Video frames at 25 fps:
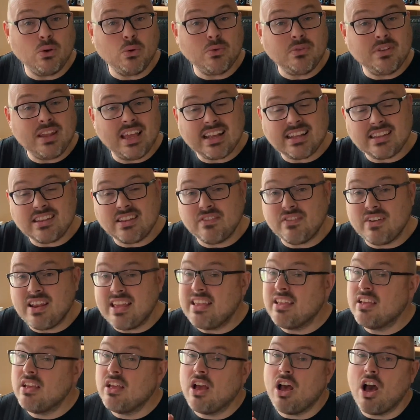or
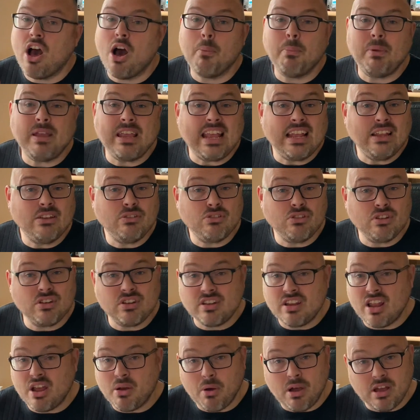negatively. I'll be interested
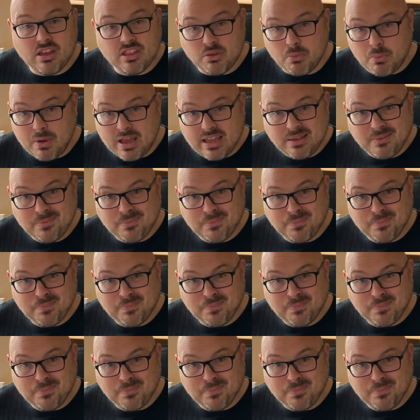to know either way.